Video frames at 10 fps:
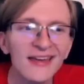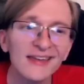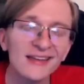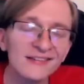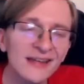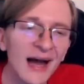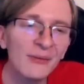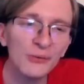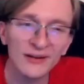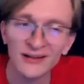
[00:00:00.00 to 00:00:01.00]
You can see I'm
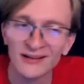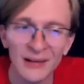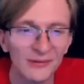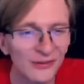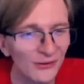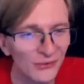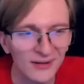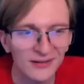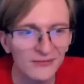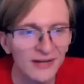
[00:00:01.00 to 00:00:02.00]
doing a ton of damage, they're doing a
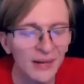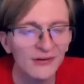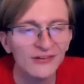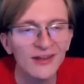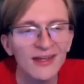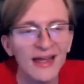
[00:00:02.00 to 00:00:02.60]
ton of damage,